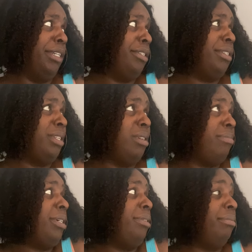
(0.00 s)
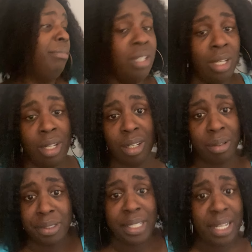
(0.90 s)
It's just them. Oh,
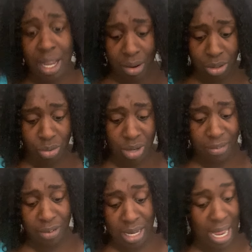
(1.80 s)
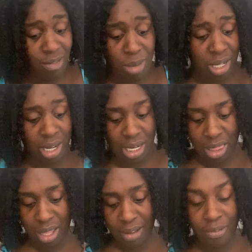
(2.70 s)
well, they ain't going to do nothing. They haven't done
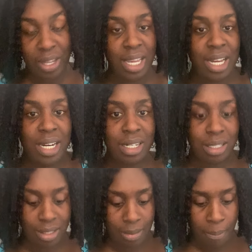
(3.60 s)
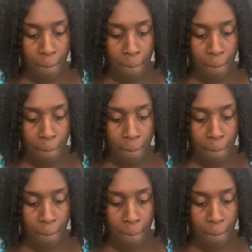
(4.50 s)
anything for years.